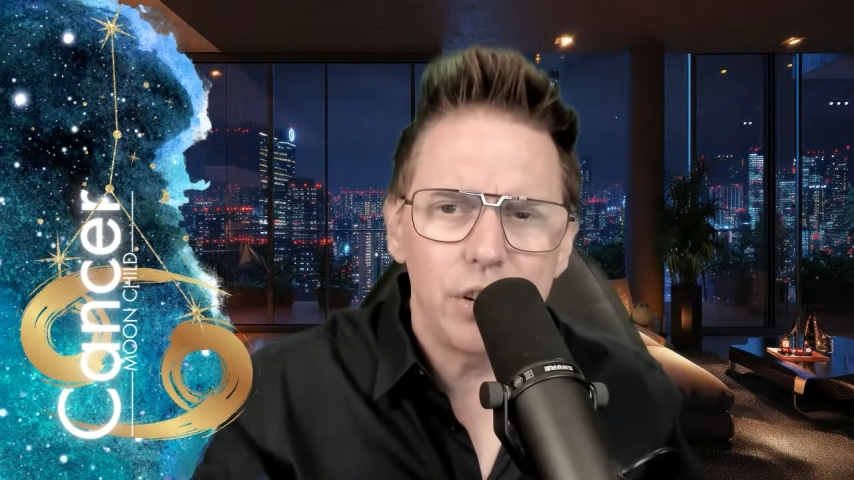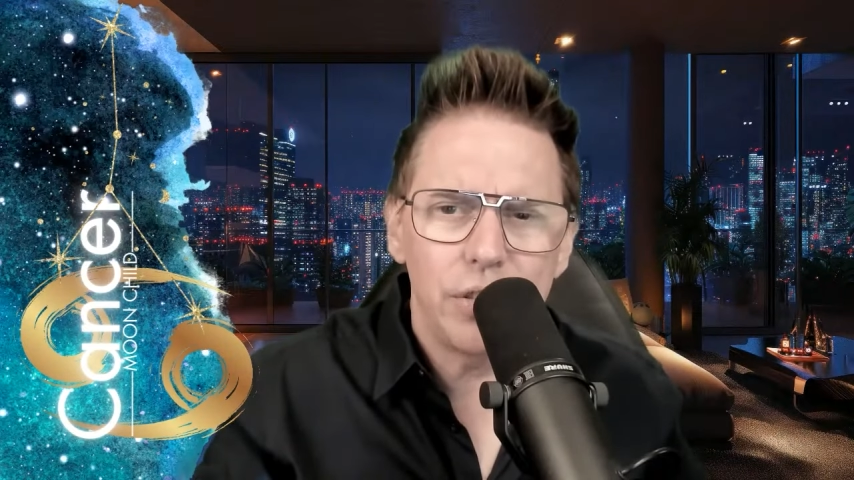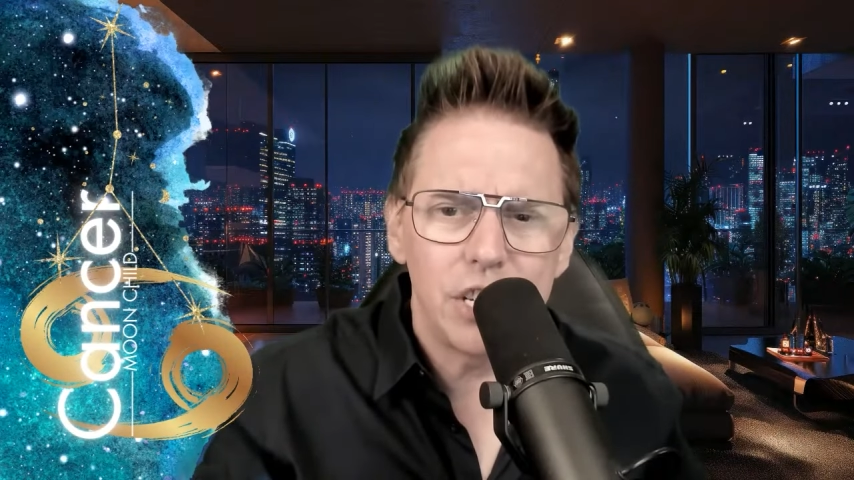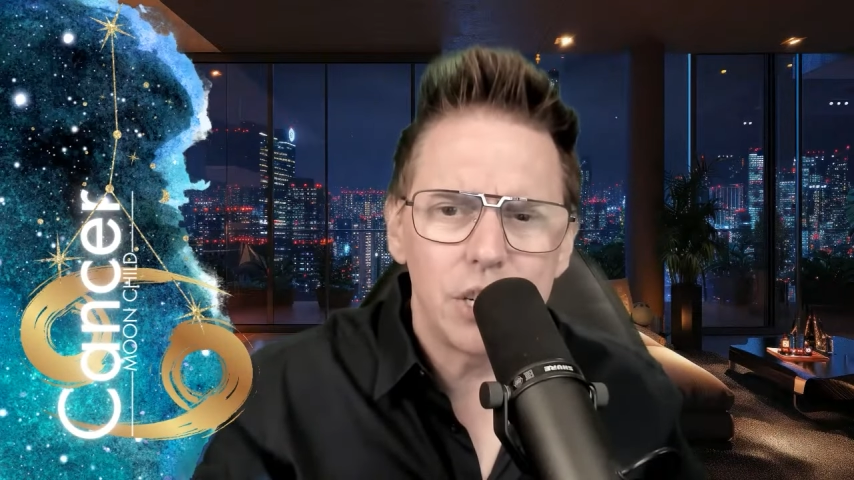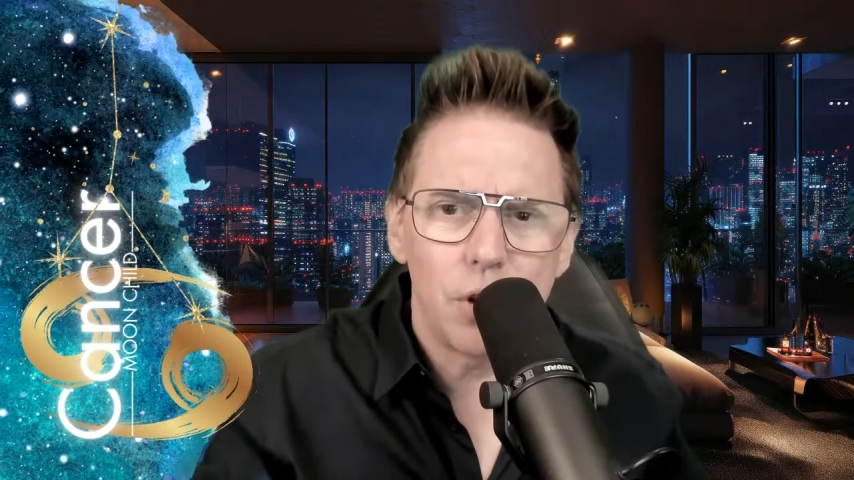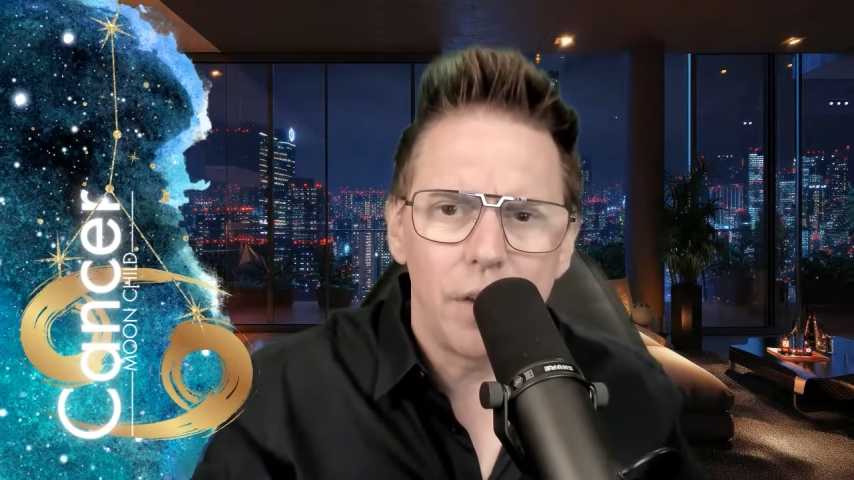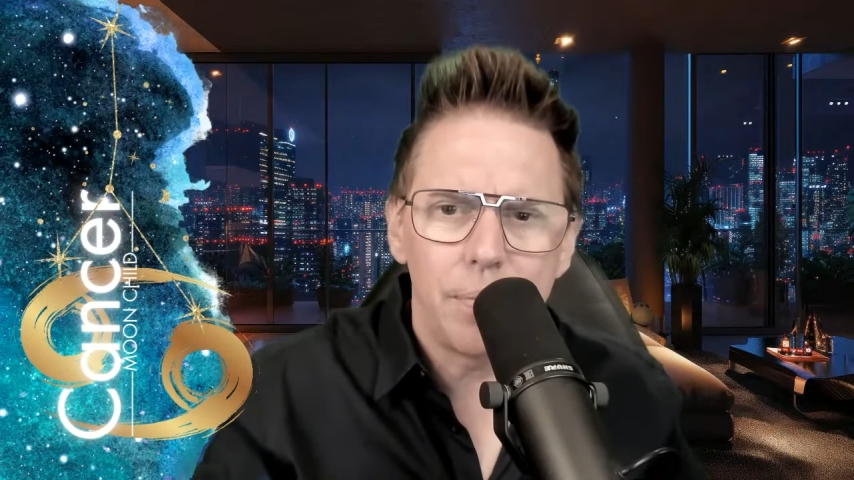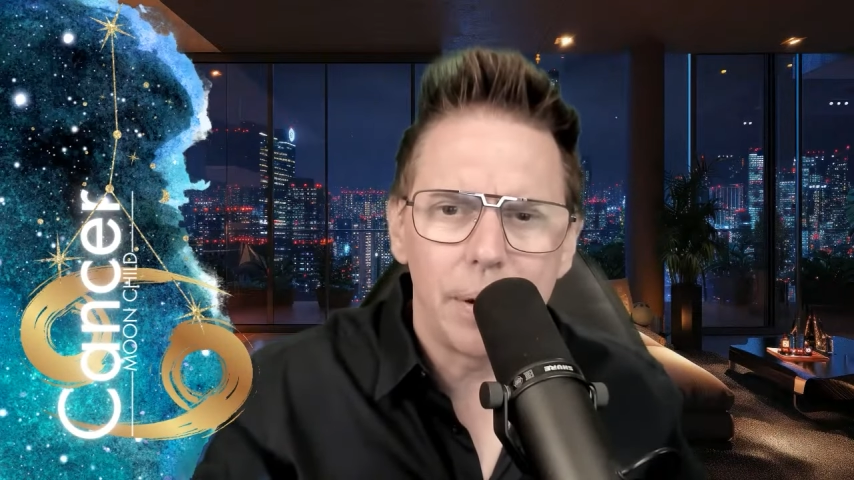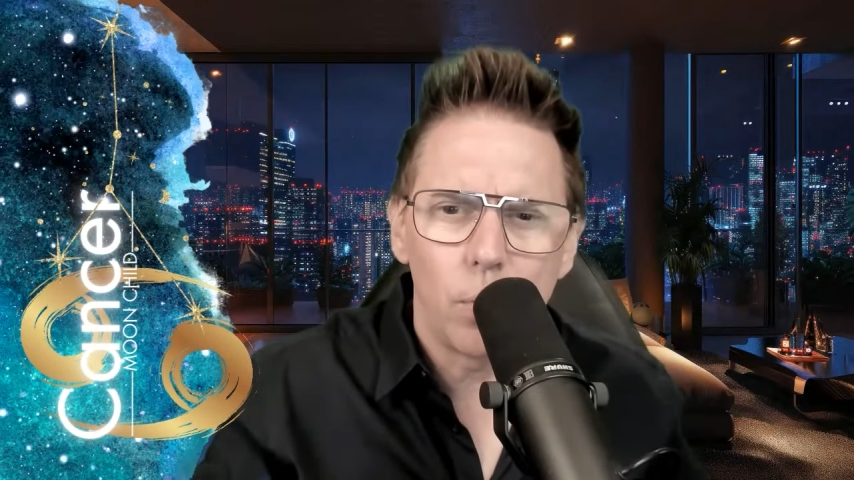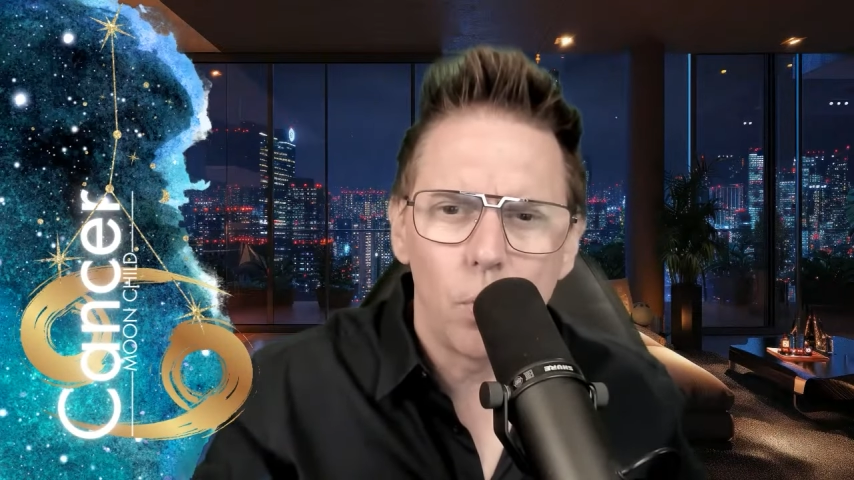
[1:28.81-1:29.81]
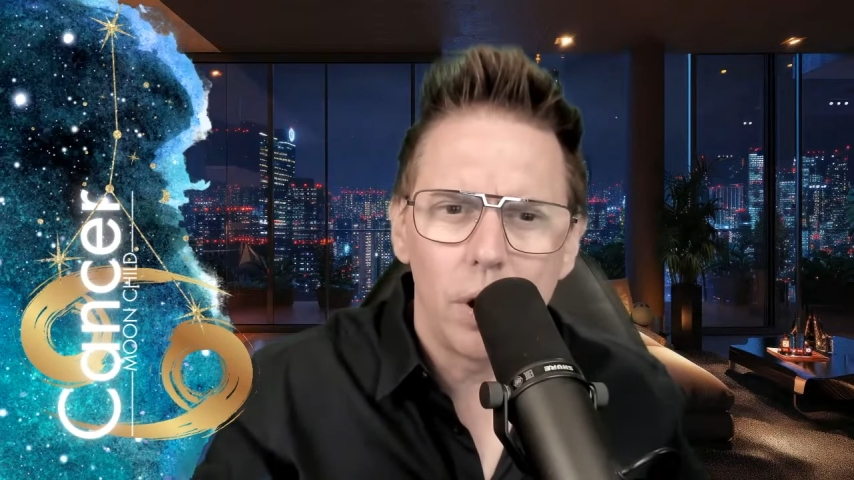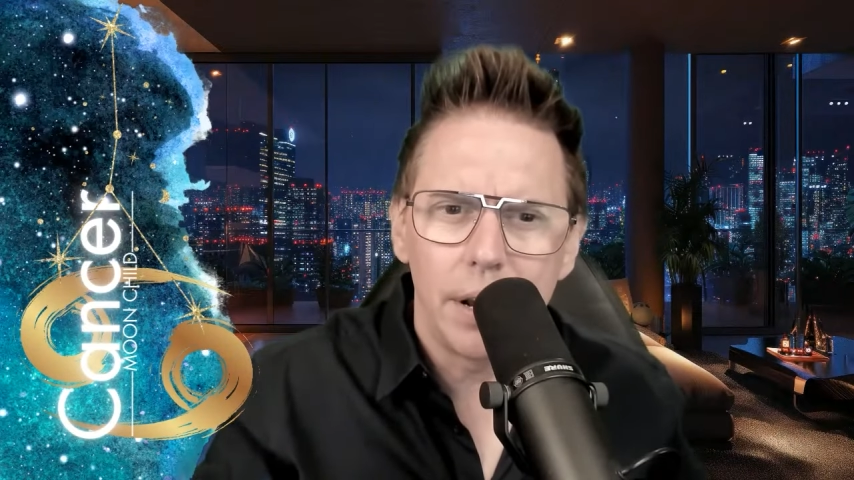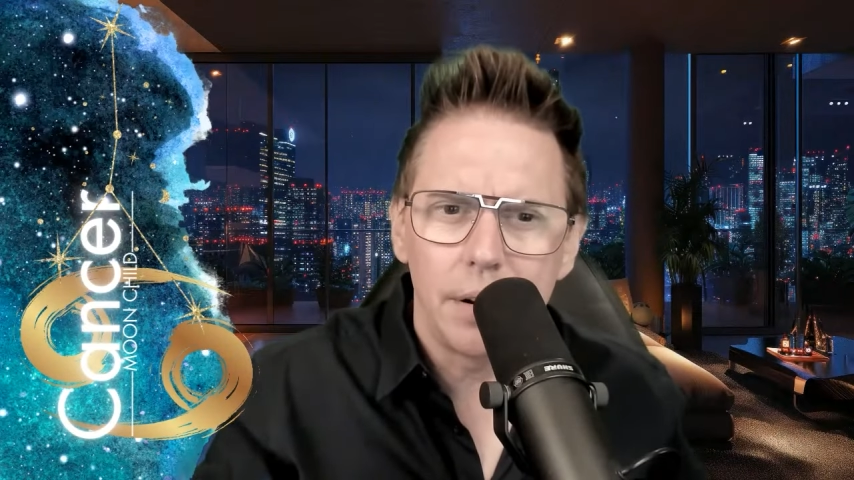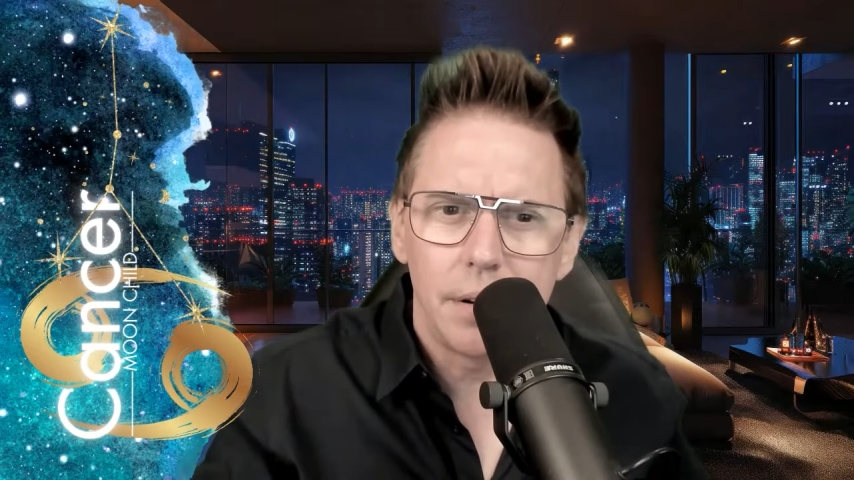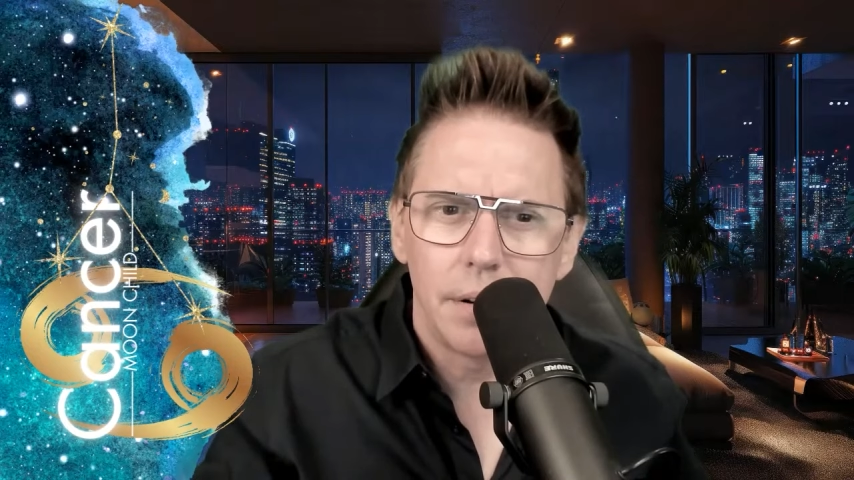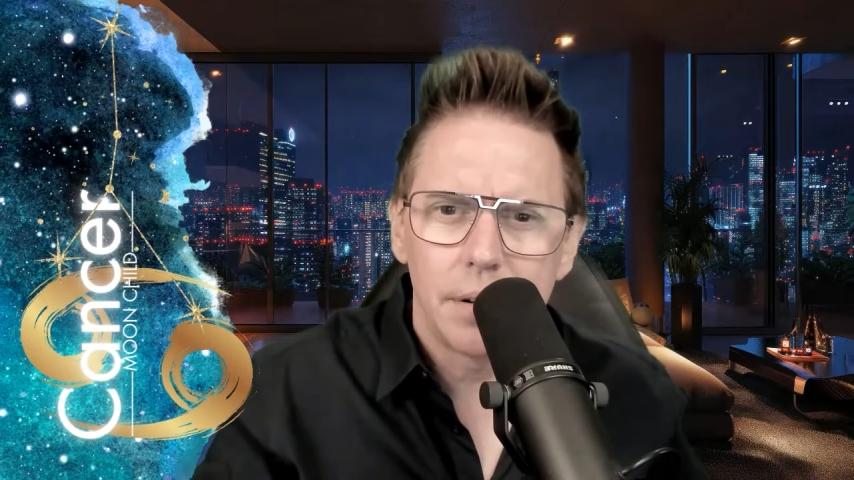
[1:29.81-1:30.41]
you know, these have been off by one.